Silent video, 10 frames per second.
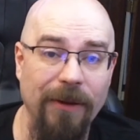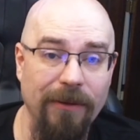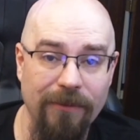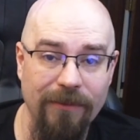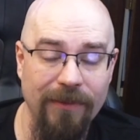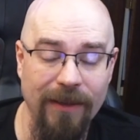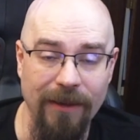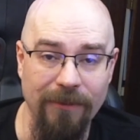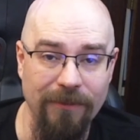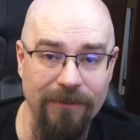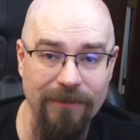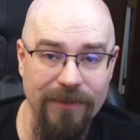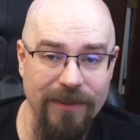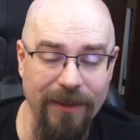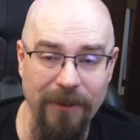it. Um,
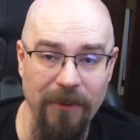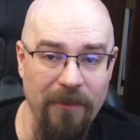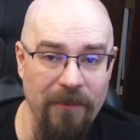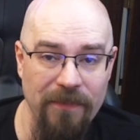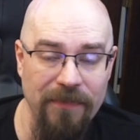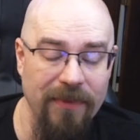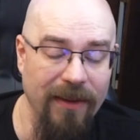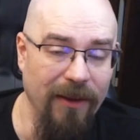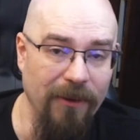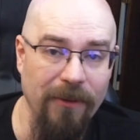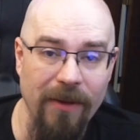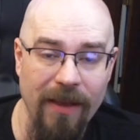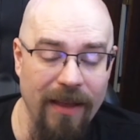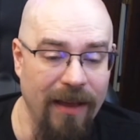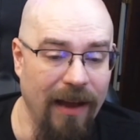so, you
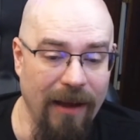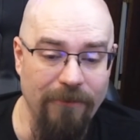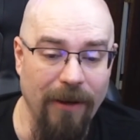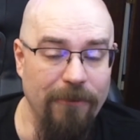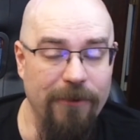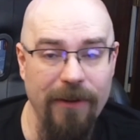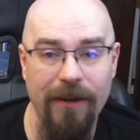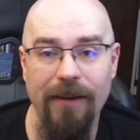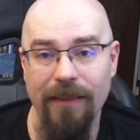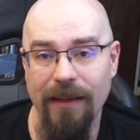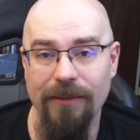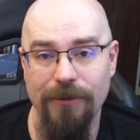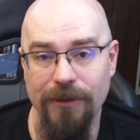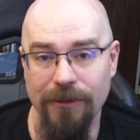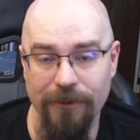know, I'm, I'm very
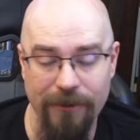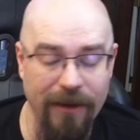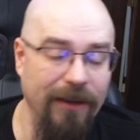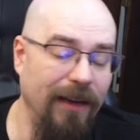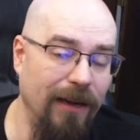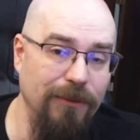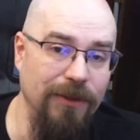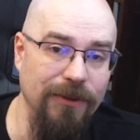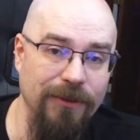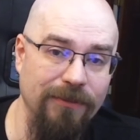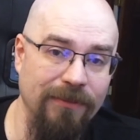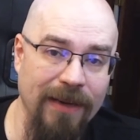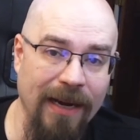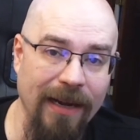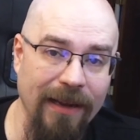thankful and very humbled
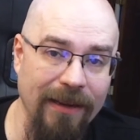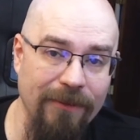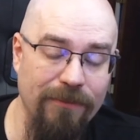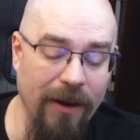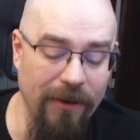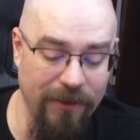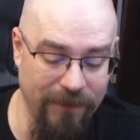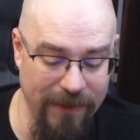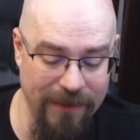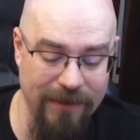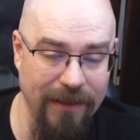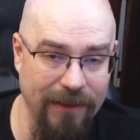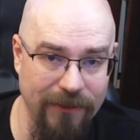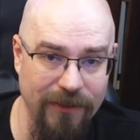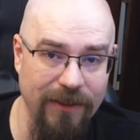by both of these
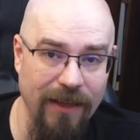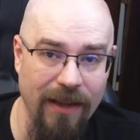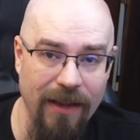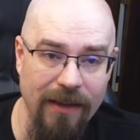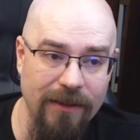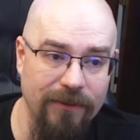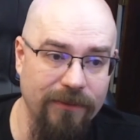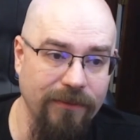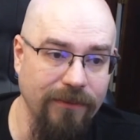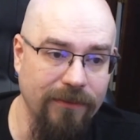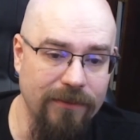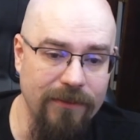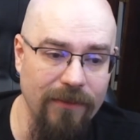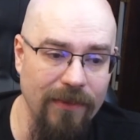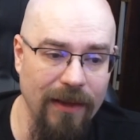gifts.
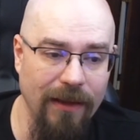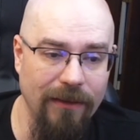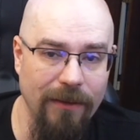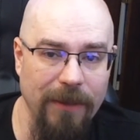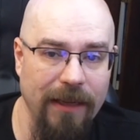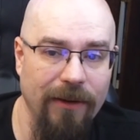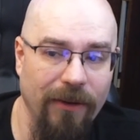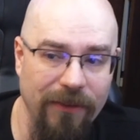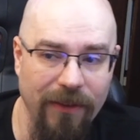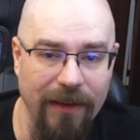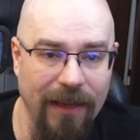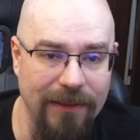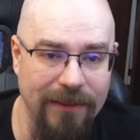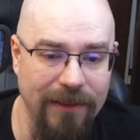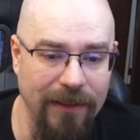Now, let me get on to the
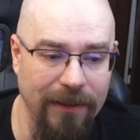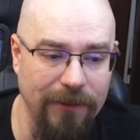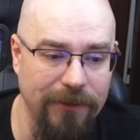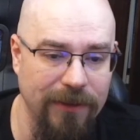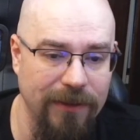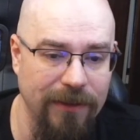next gift.